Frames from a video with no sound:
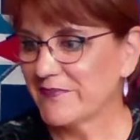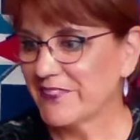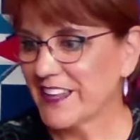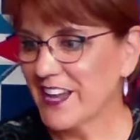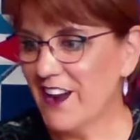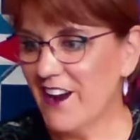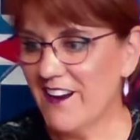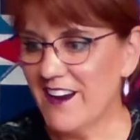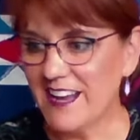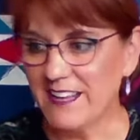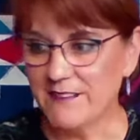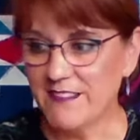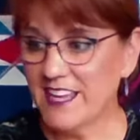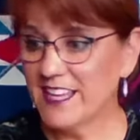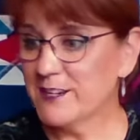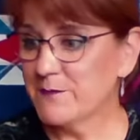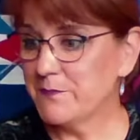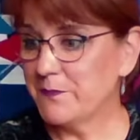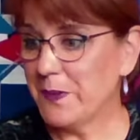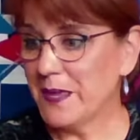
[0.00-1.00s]
All right,
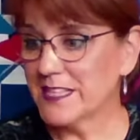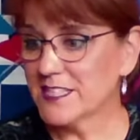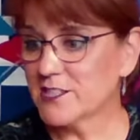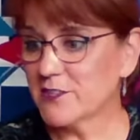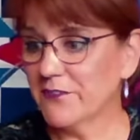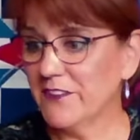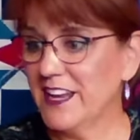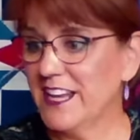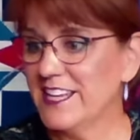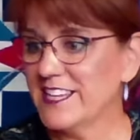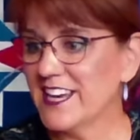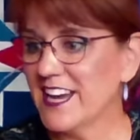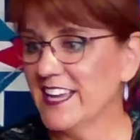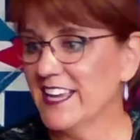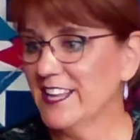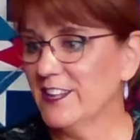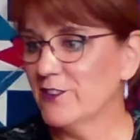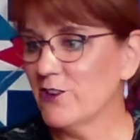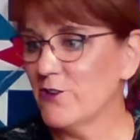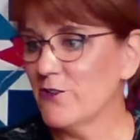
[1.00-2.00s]
and Pennsylvania.
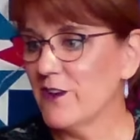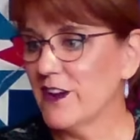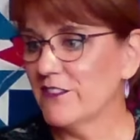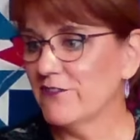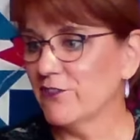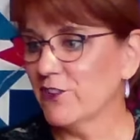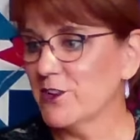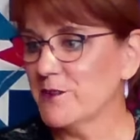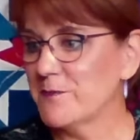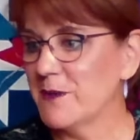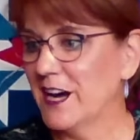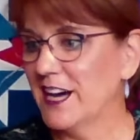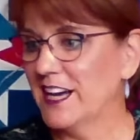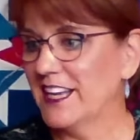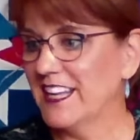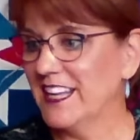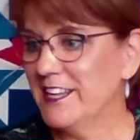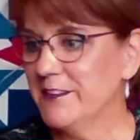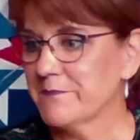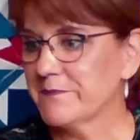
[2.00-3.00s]
Hello,
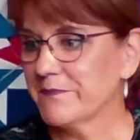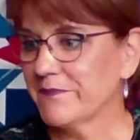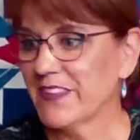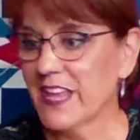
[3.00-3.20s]
everybody.